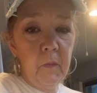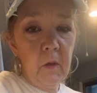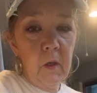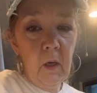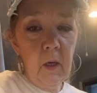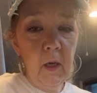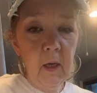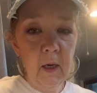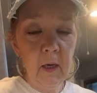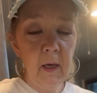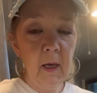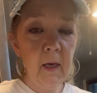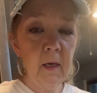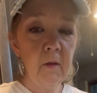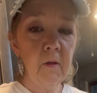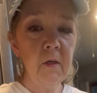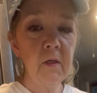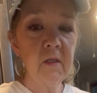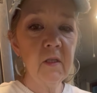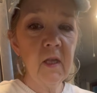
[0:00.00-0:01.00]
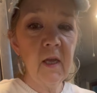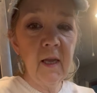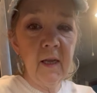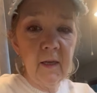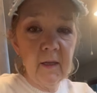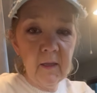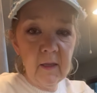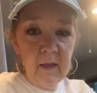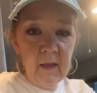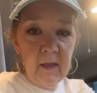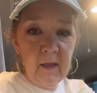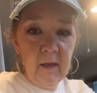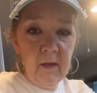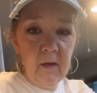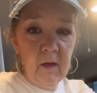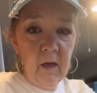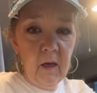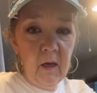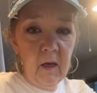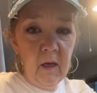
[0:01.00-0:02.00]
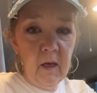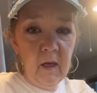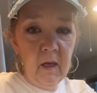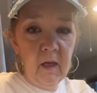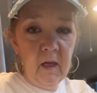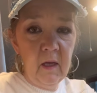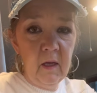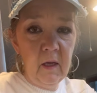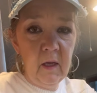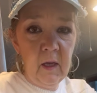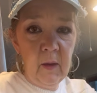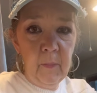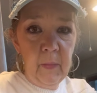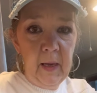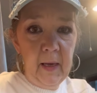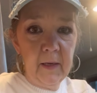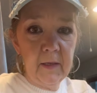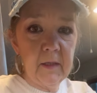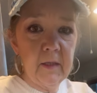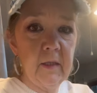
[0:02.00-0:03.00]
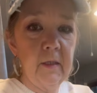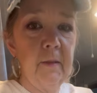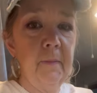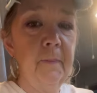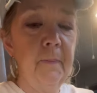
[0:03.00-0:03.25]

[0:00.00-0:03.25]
And it kind of looks like a mess.